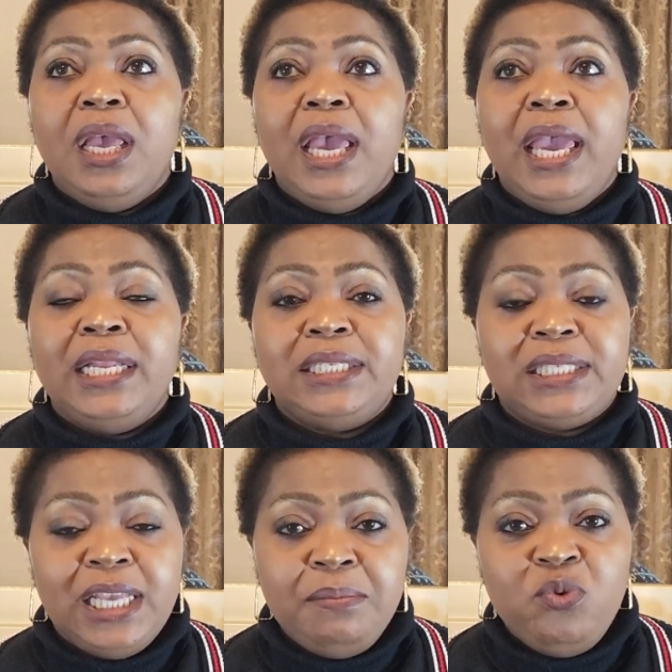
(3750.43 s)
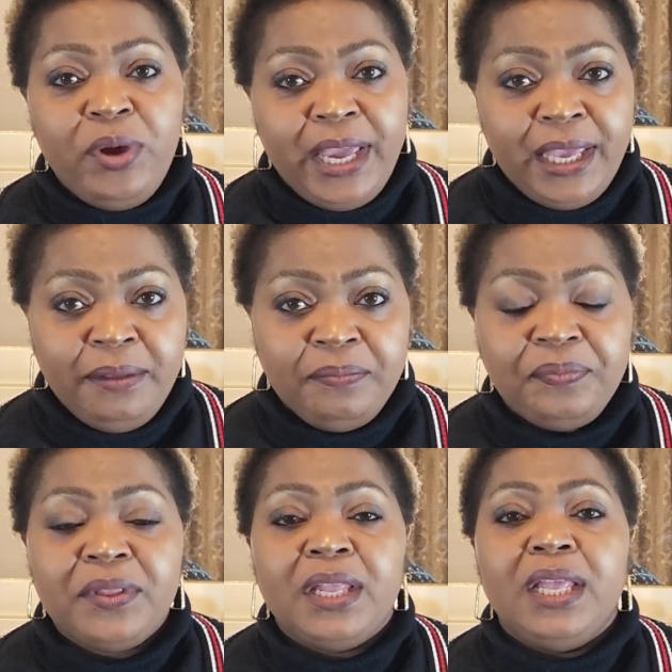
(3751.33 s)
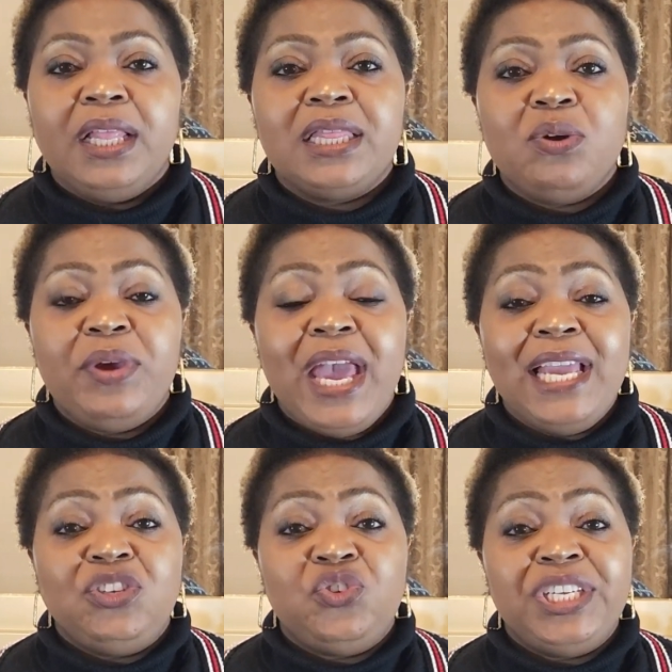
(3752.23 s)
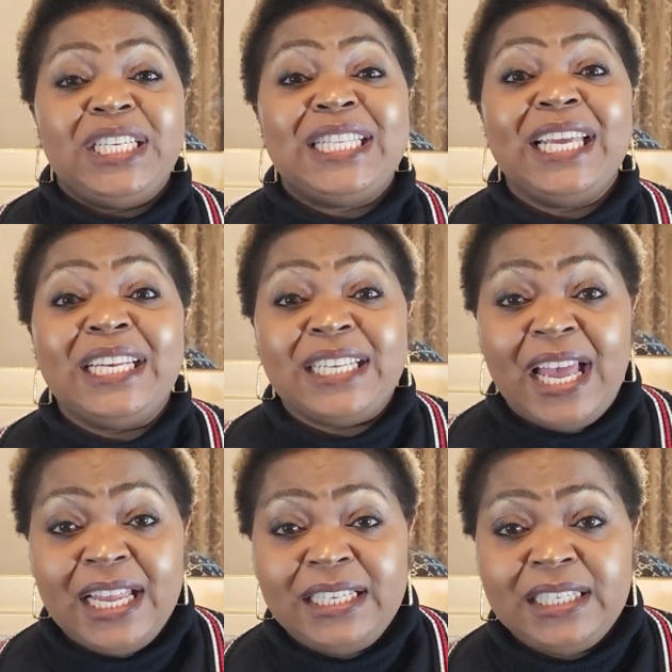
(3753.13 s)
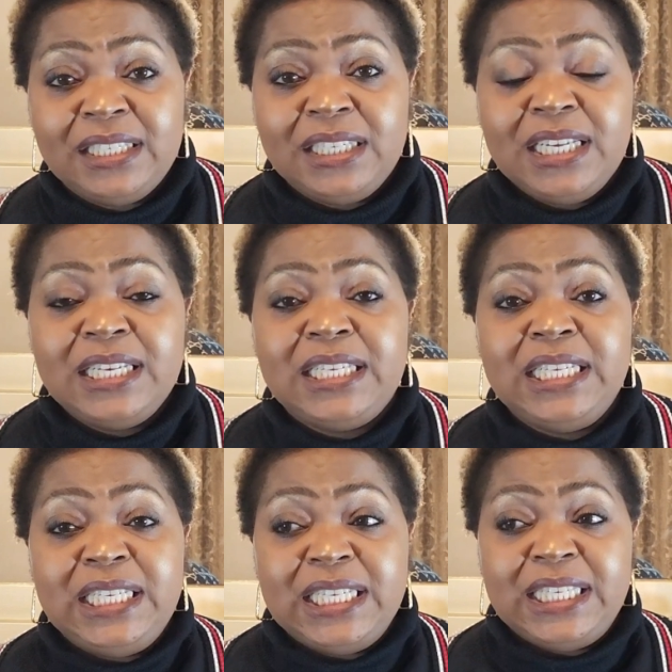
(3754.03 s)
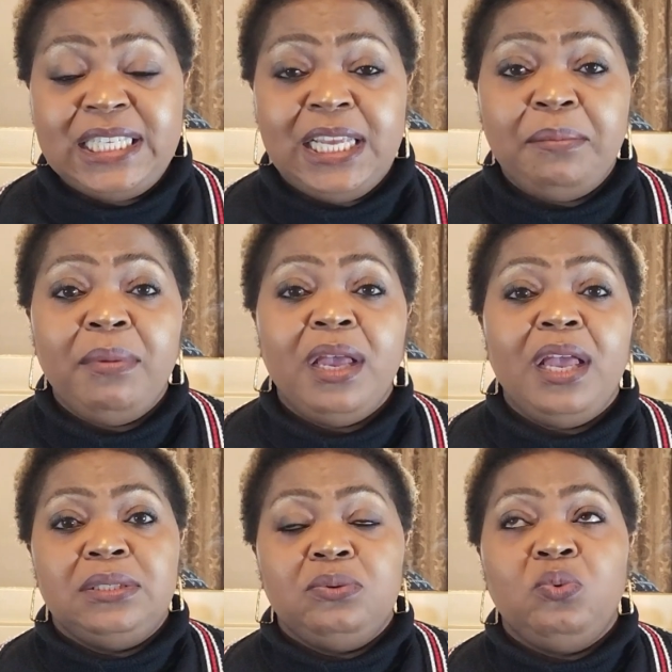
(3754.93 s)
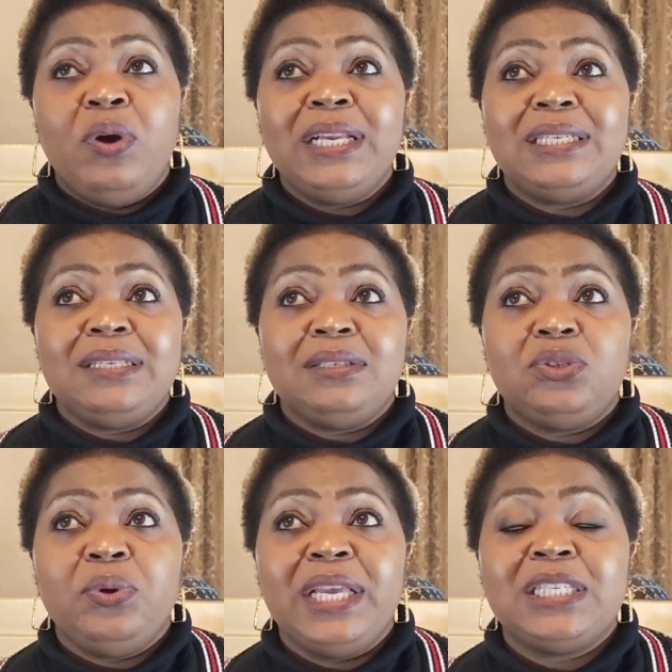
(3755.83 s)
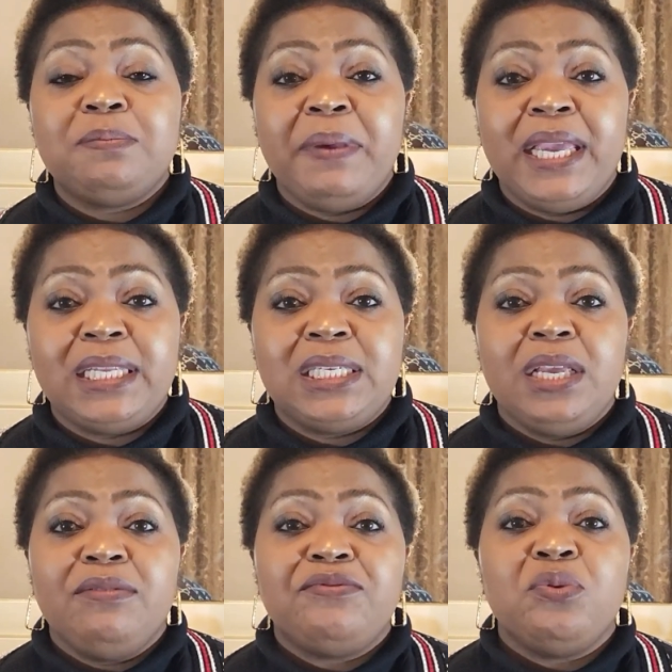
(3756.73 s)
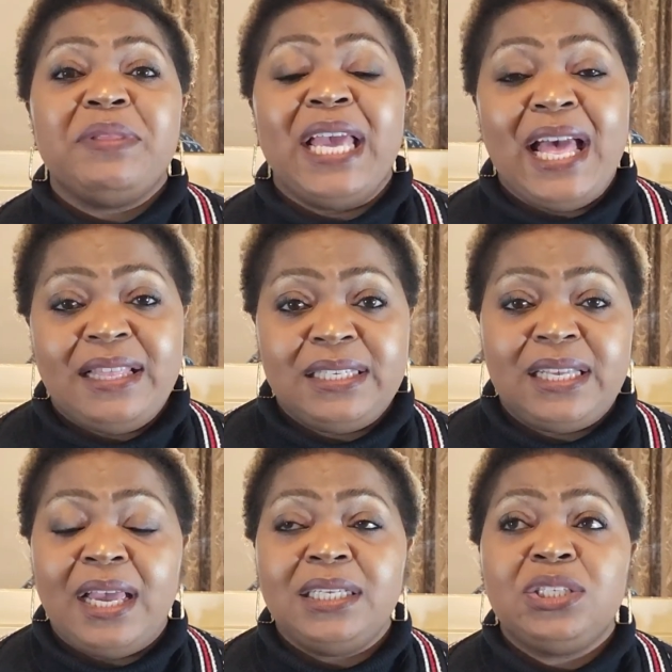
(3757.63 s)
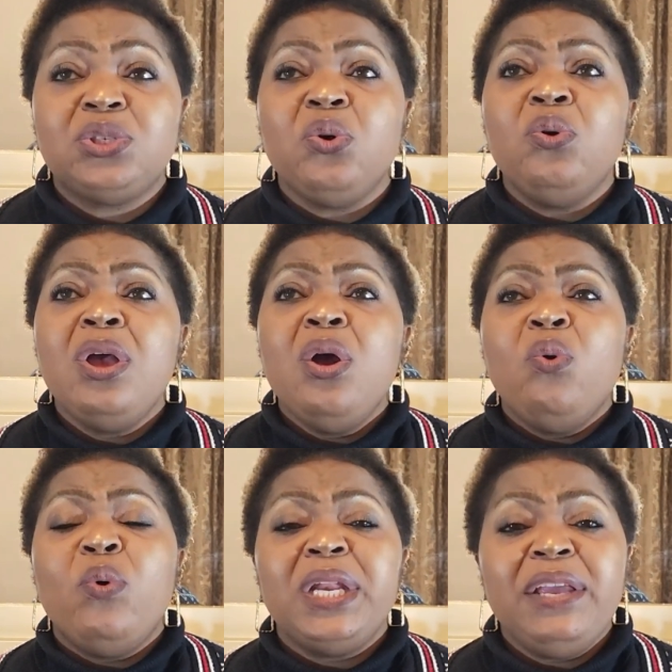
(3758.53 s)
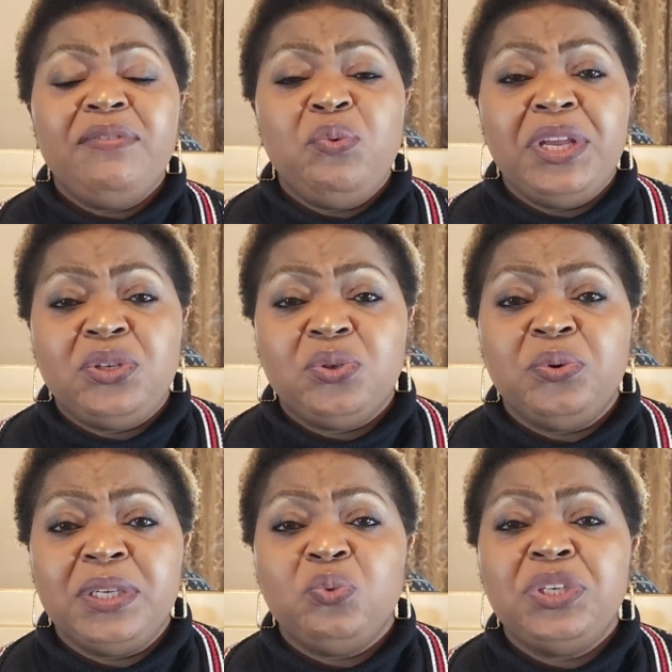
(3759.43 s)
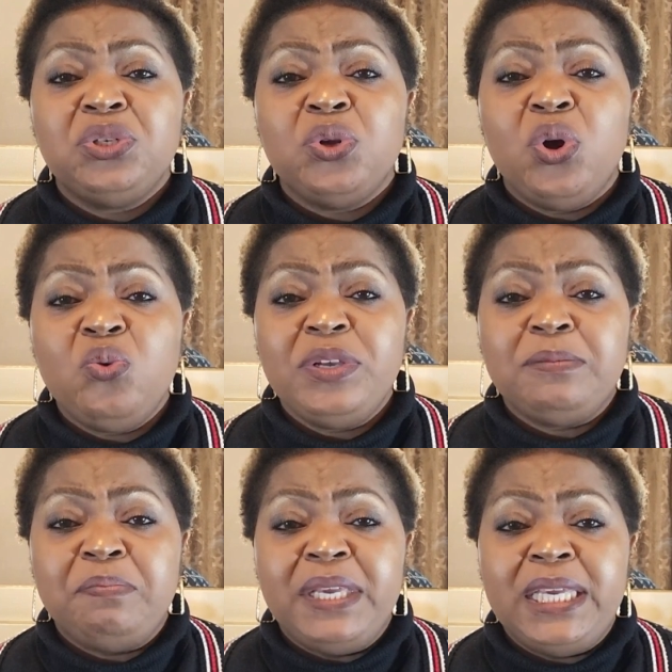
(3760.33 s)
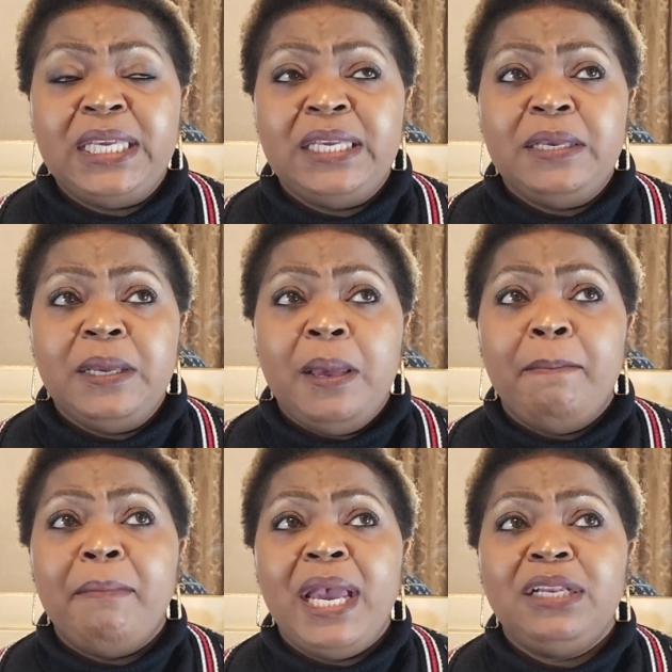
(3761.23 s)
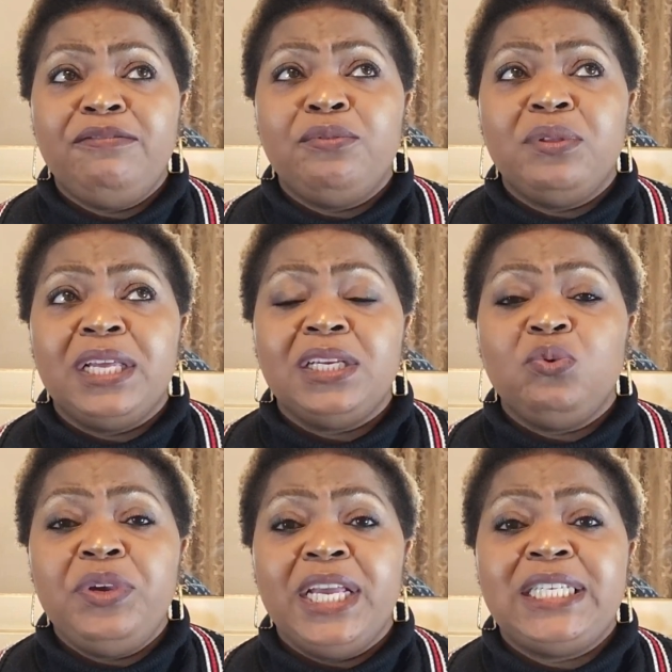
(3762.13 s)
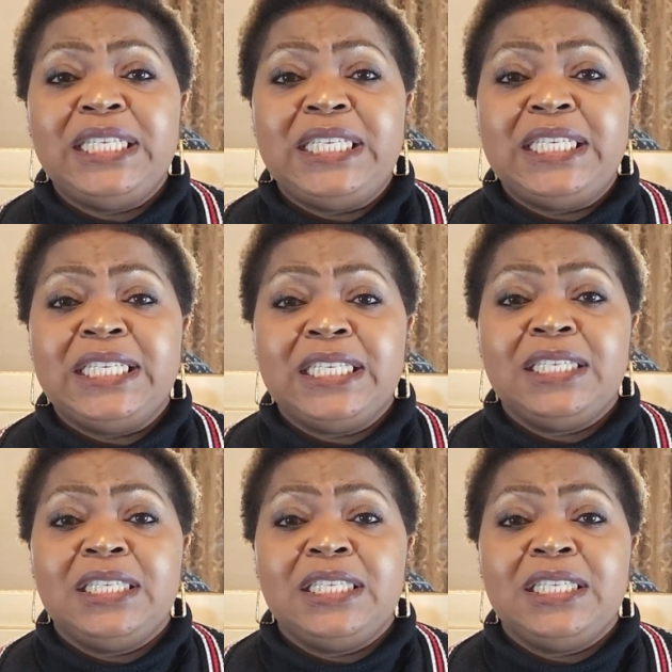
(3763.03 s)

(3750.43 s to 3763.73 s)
and same way the way i treat their dad teaches them what to expect from the other side so whatever we're doing we should always be mindful that we are teaching